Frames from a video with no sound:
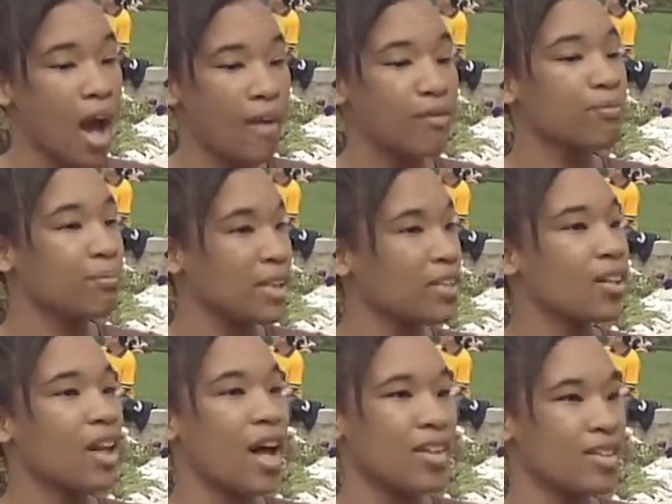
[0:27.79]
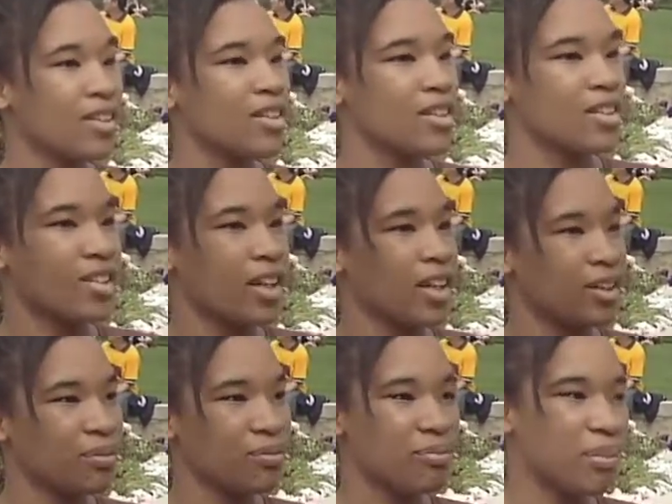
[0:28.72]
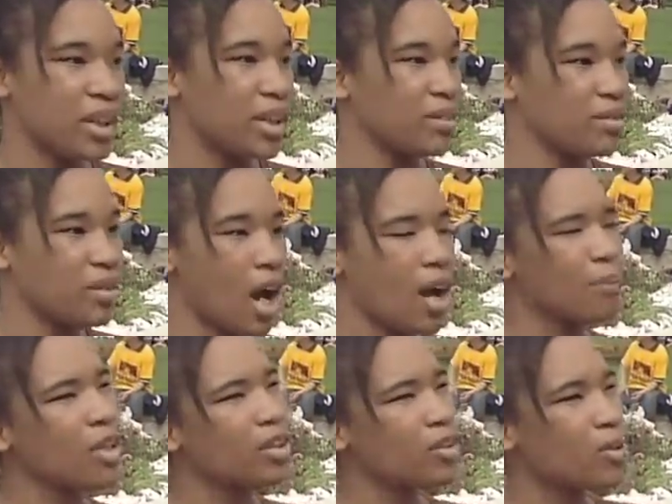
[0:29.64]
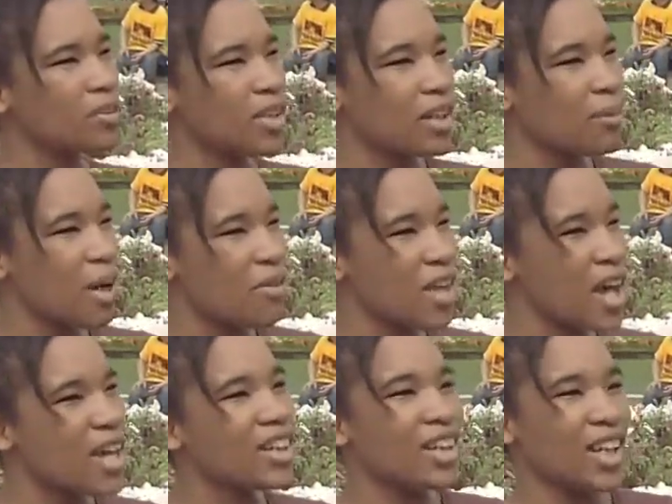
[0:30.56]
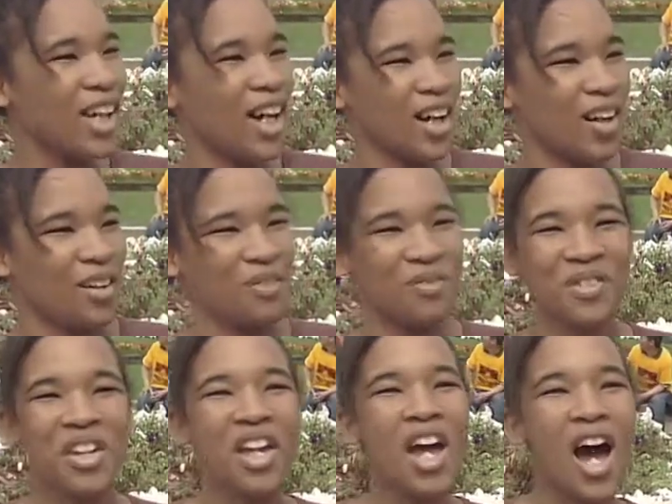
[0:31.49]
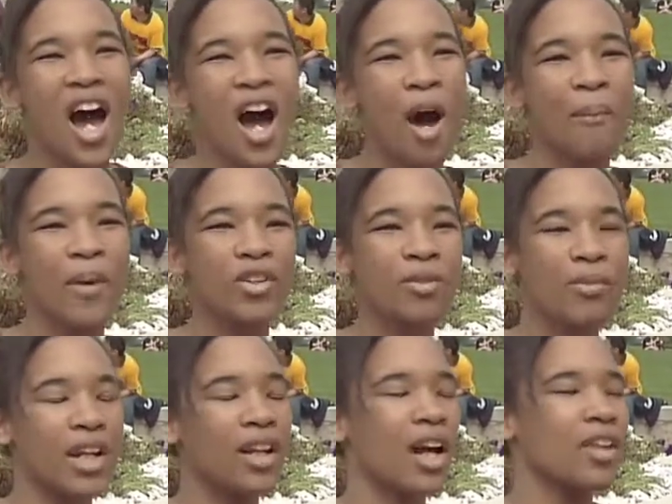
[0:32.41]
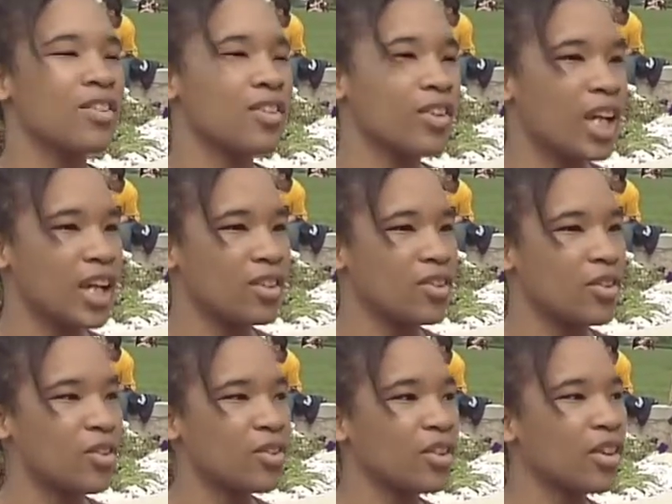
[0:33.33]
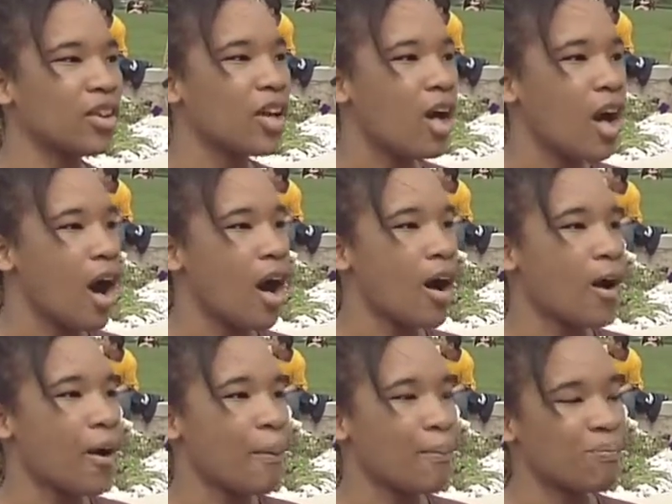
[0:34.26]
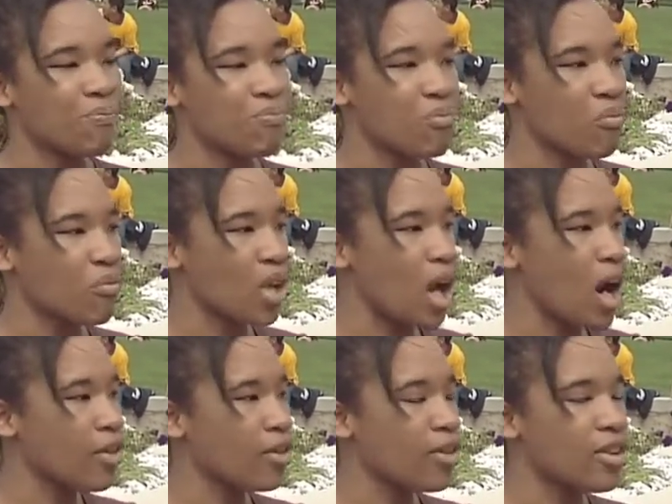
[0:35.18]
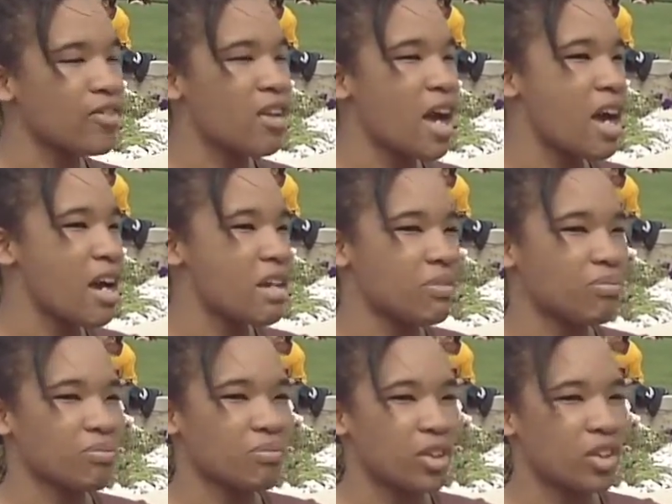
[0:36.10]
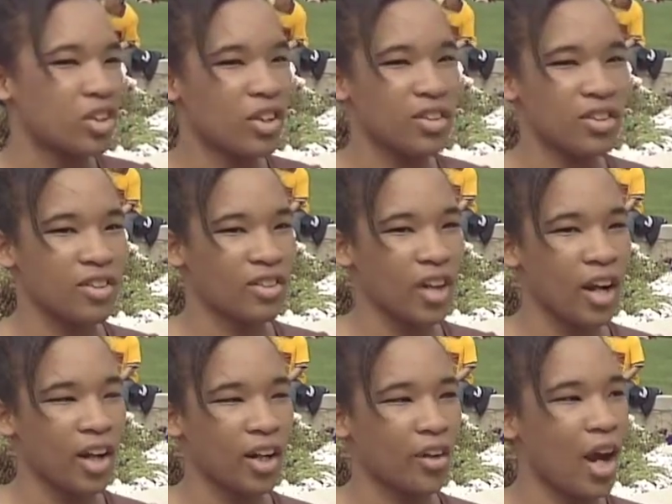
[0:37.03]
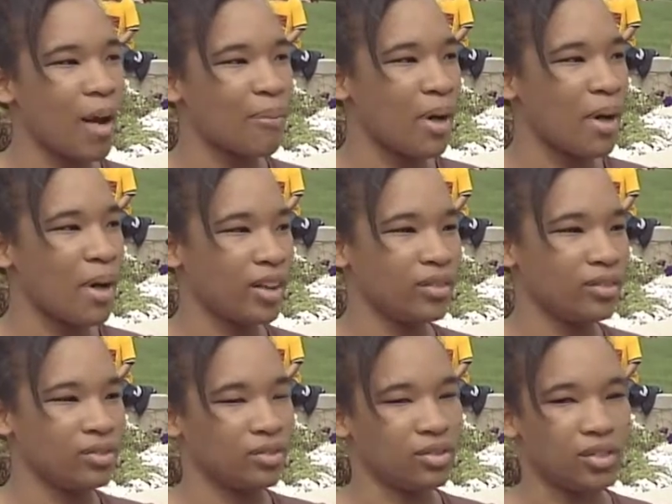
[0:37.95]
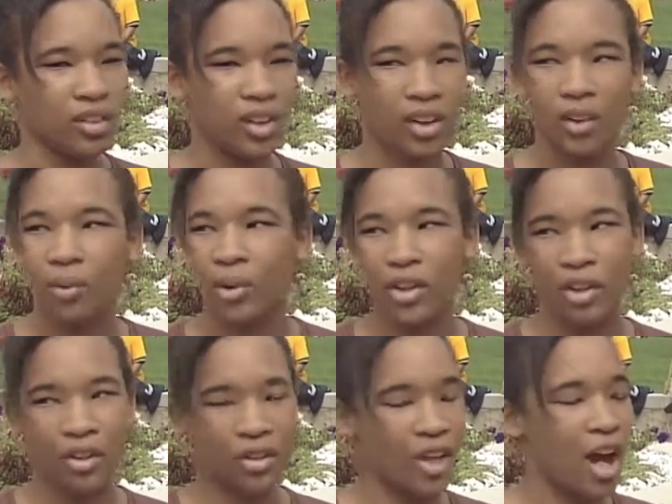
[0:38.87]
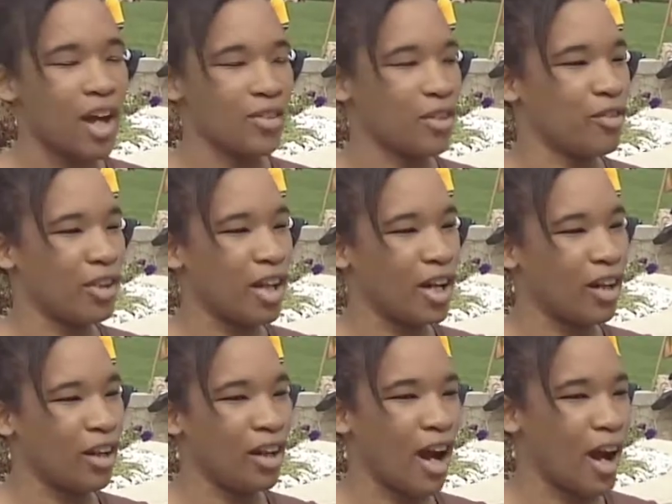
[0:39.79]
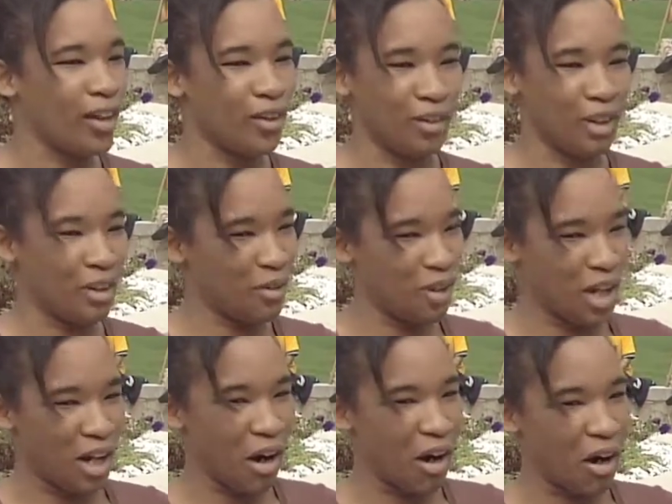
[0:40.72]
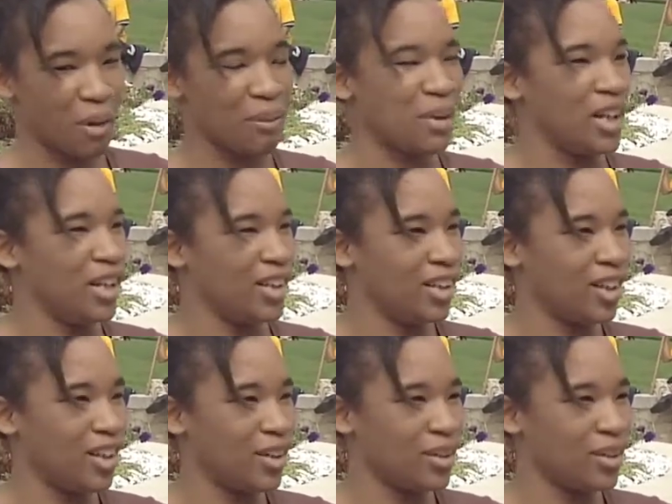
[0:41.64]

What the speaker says: I've missed classes, like, but I'm not too upset about that. Most of my classes are canceled. Other than that, just, I got grabbed by one of those guys over there. I don't know who they are, but